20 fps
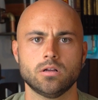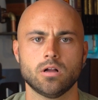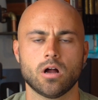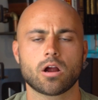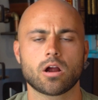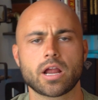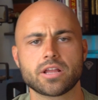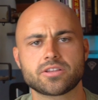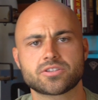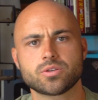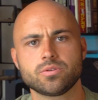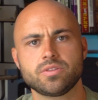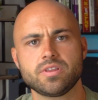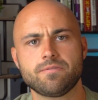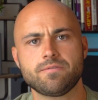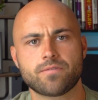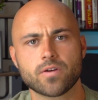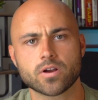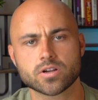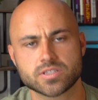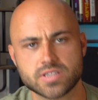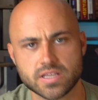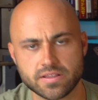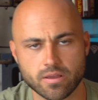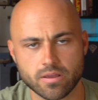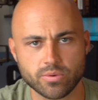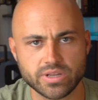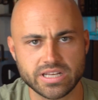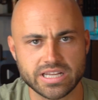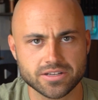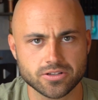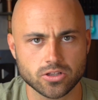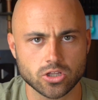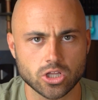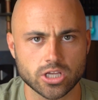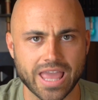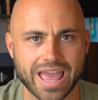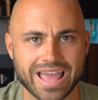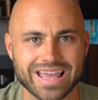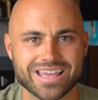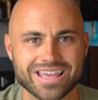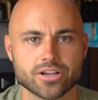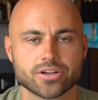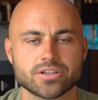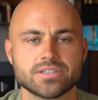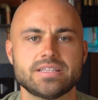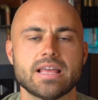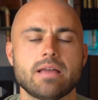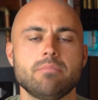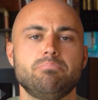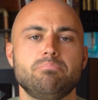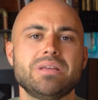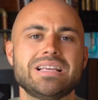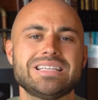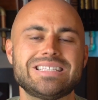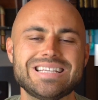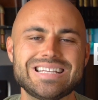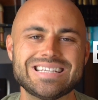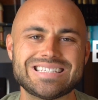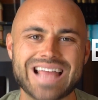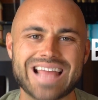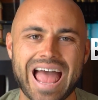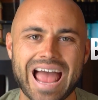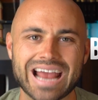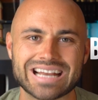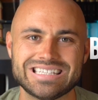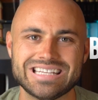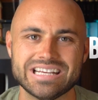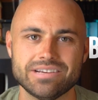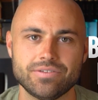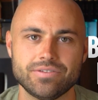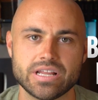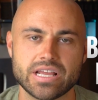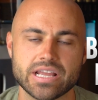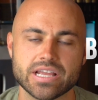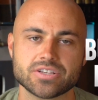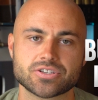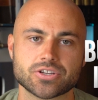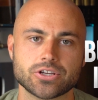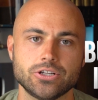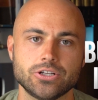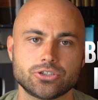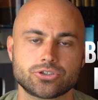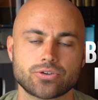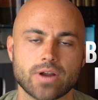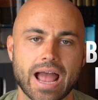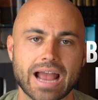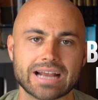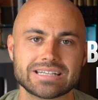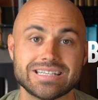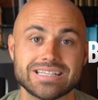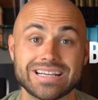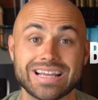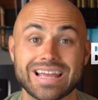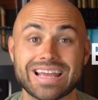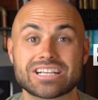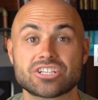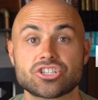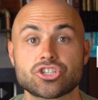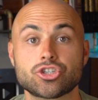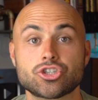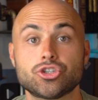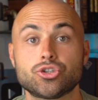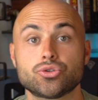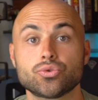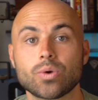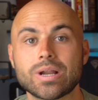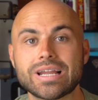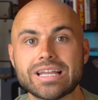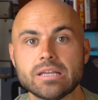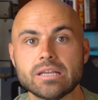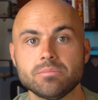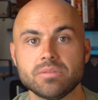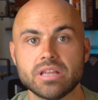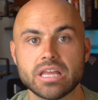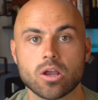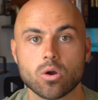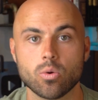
All right, so the first thing that we need to look at here is that business activity is contracting extremely